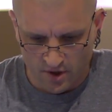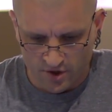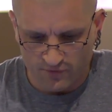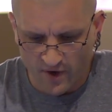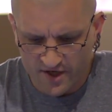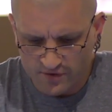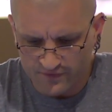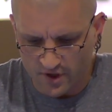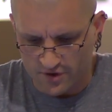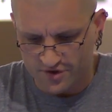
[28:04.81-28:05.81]
"The writer of
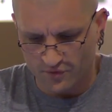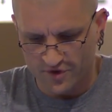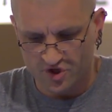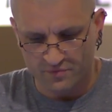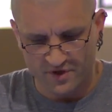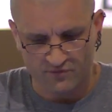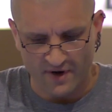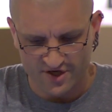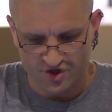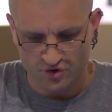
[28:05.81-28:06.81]
the ghost story should be a
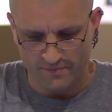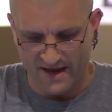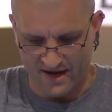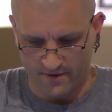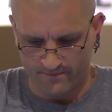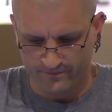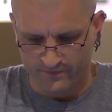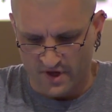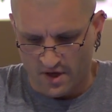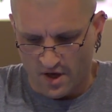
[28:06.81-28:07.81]
rational man.
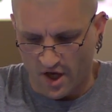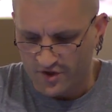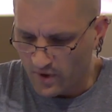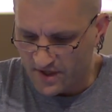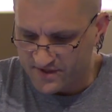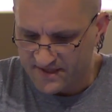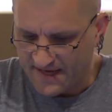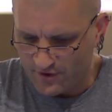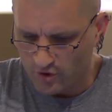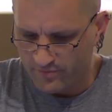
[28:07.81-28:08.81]
Otherwise, he
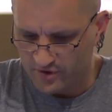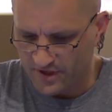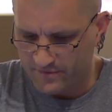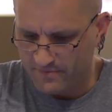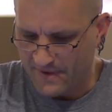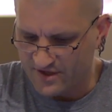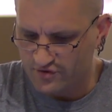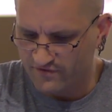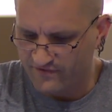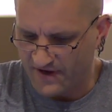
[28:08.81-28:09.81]
cannot build up the
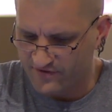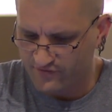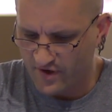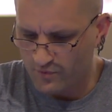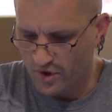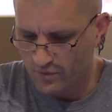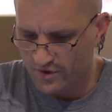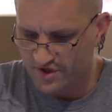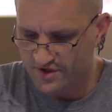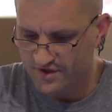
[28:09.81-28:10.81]
matter-of-fact framework
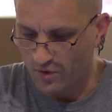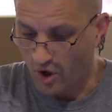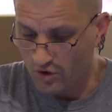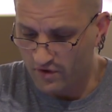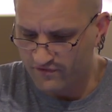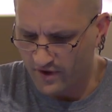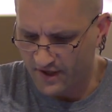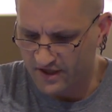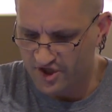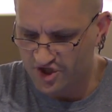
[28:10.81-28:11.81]
which is so
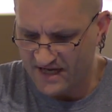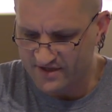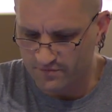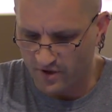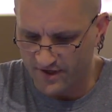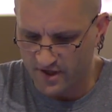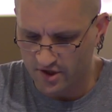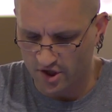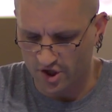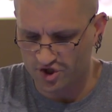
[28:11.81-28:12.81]
horrifyingly shattered by the
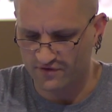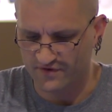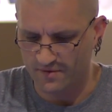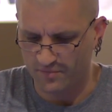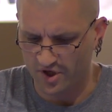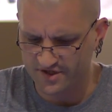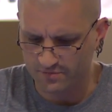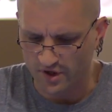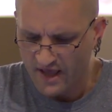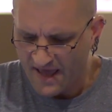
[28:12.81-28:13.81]
incursion of the
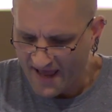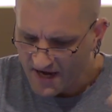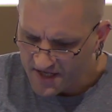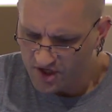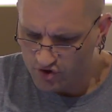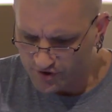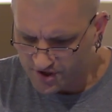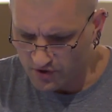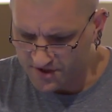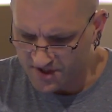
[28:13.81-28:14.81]
impossible. Any
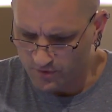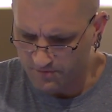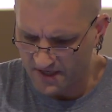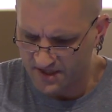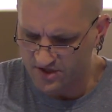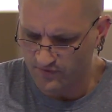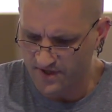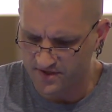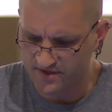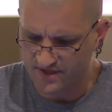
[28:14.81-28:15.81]
credulity would make his
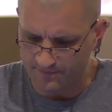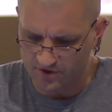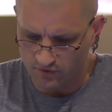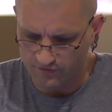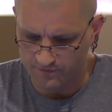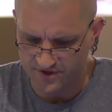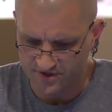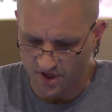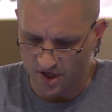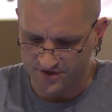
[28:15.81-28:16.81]
readers skeptical from the
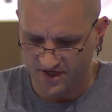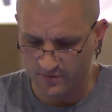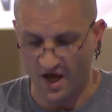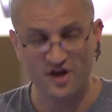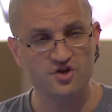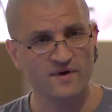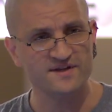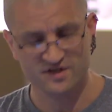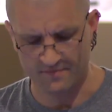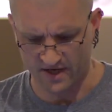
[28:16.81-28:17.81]
start, and he would
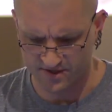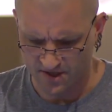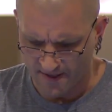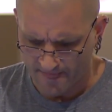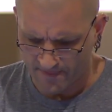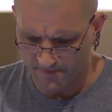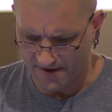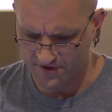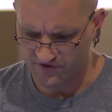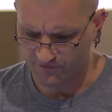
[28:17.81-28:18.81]
underestimate the
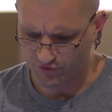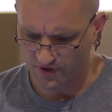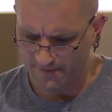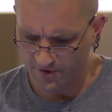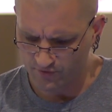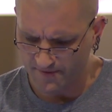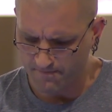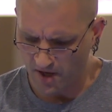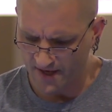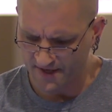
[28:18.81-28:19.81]
amount of preliminary
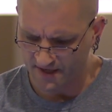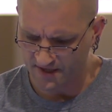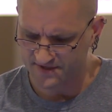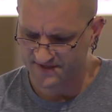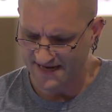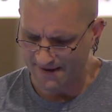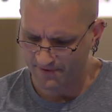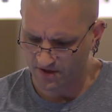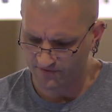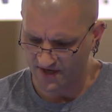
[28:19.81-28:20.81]
mining and
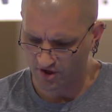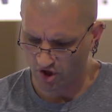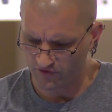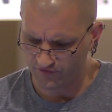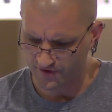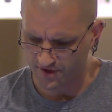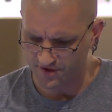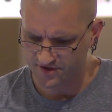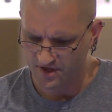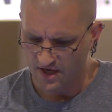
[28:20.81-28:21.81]
sapping of their
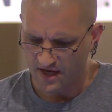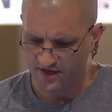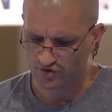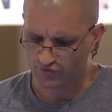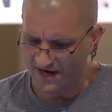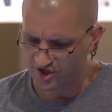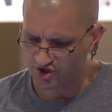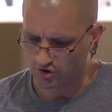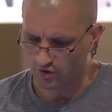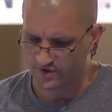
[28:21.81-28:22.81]
confidence in the
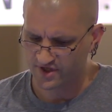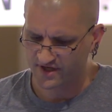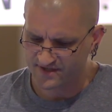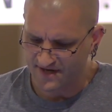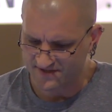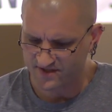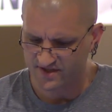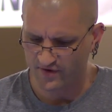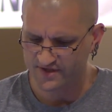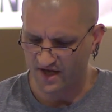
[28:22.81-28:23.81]
rational which it is
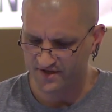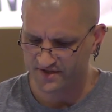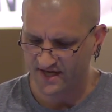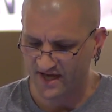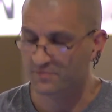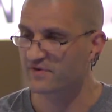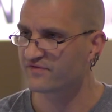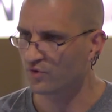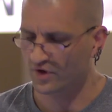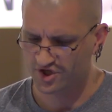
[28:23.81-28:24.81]
necessary to undertake
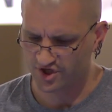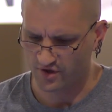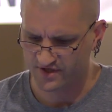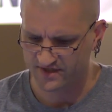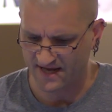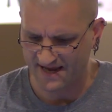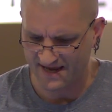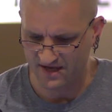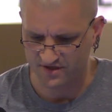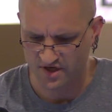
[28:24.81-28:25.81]
before he shows his
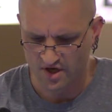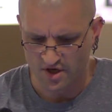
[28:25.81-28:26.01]
hand.